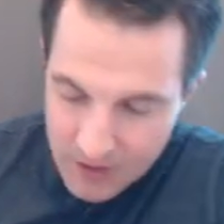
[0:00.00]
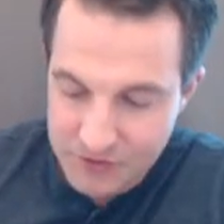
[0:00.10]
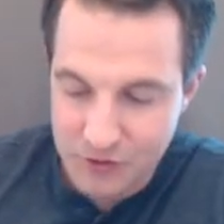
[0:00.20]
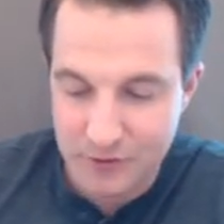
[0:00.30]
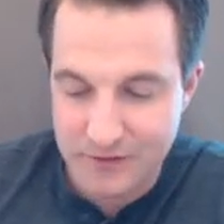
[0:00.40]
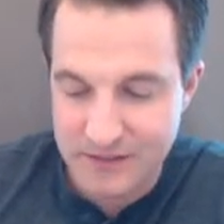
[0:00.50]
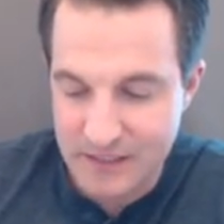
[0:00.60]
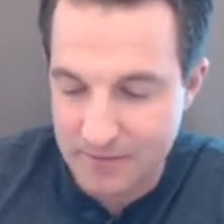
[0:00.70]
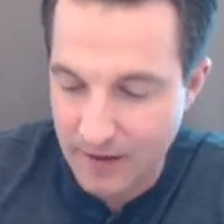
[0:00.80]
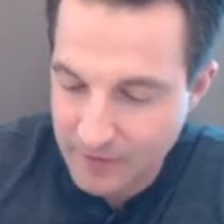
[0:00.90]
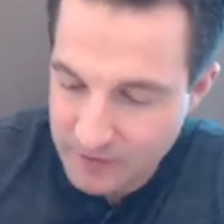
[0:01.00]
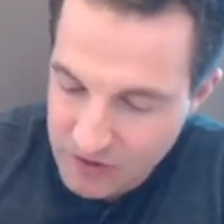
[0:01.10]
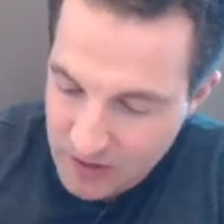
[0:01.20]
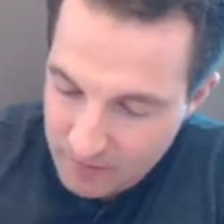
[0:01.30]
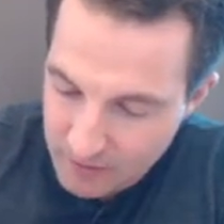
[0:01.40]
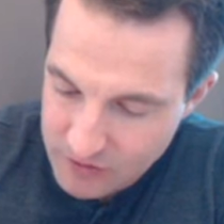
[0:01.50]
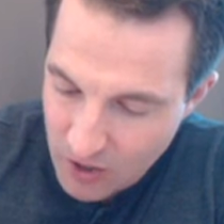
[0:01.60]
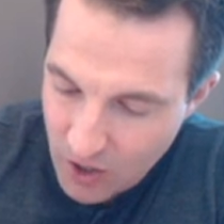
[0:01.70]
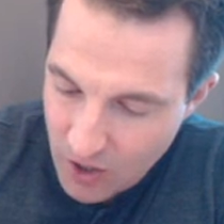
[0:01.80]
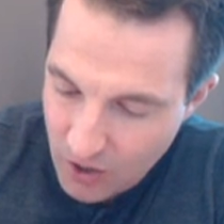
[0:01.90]
So you can see by those numbers,
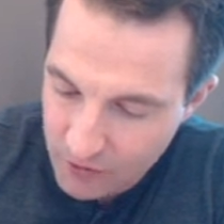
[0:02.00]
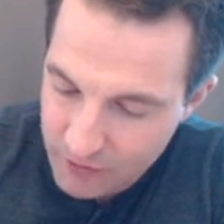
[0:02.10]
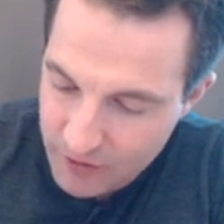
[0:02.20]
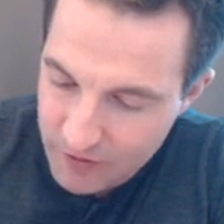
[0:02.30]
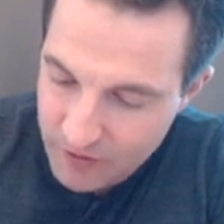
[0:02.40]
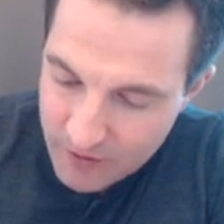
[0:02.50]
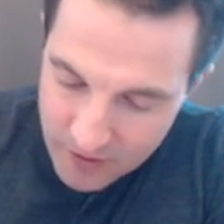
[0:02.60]
100